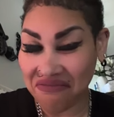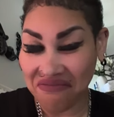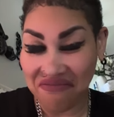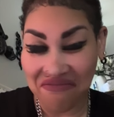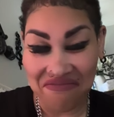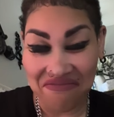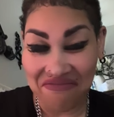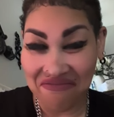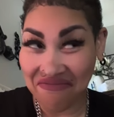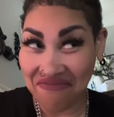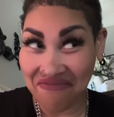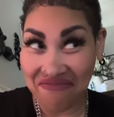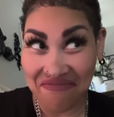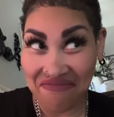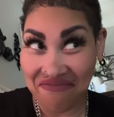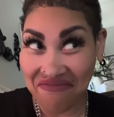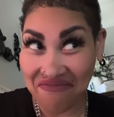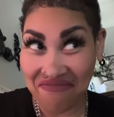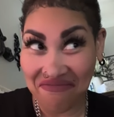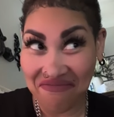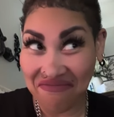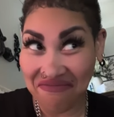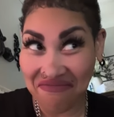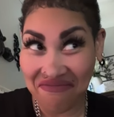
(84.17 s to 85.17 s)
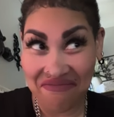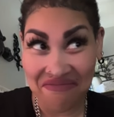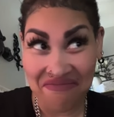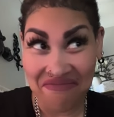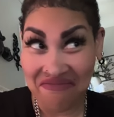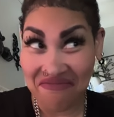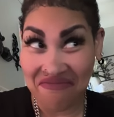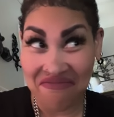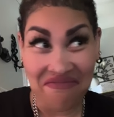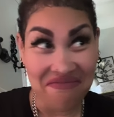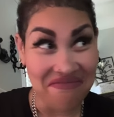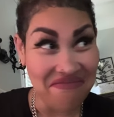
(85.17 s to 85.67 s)
Mom, can I
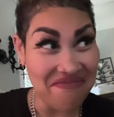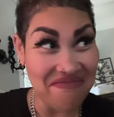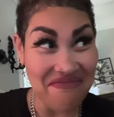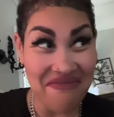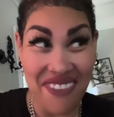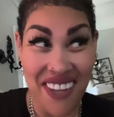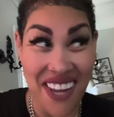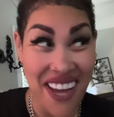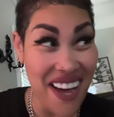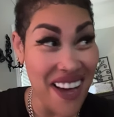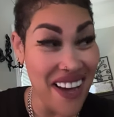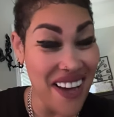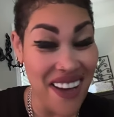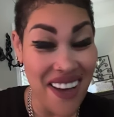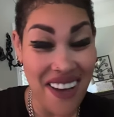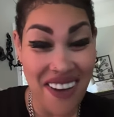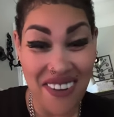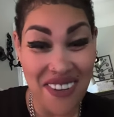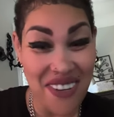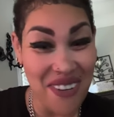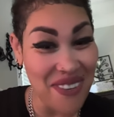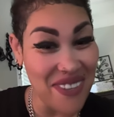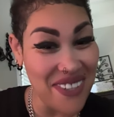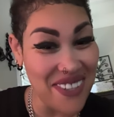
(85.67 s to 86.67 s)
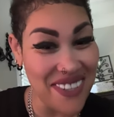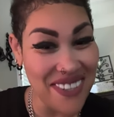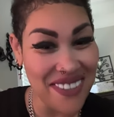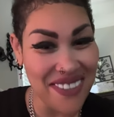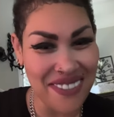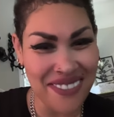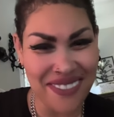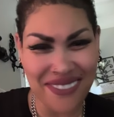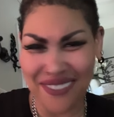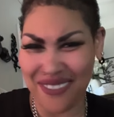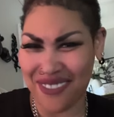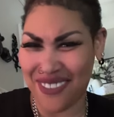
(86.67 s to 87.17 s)
get some
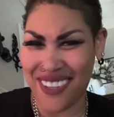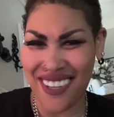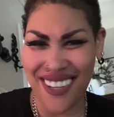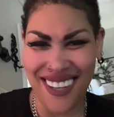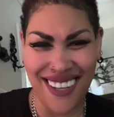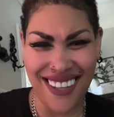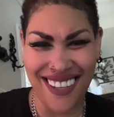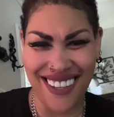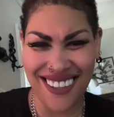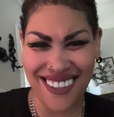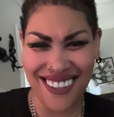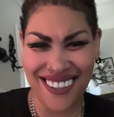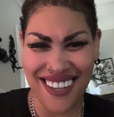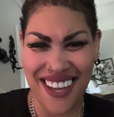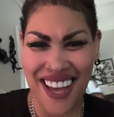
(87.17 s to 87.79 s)
cookies?